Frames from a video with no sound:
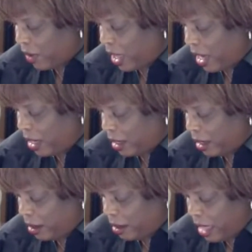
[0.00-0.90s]
fine
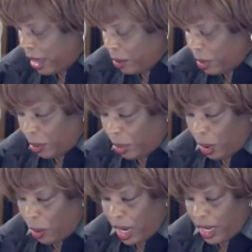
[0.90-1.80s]
that will be
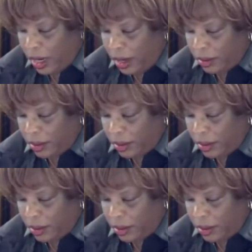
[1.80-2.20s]
probated.